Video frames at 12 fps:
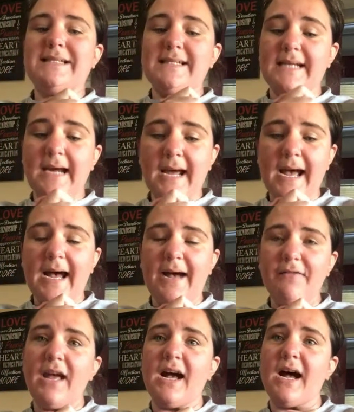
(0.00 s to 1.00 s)
today I
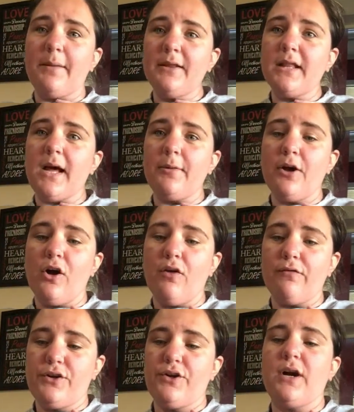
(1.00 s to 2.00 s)
have a Hobby Lobby
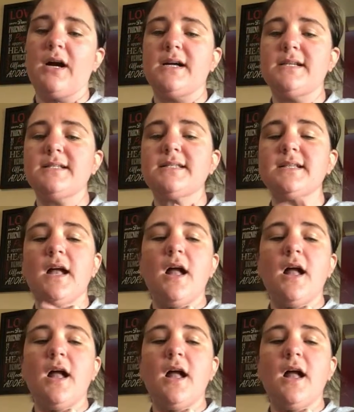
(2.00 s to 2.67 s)
haul for you guys.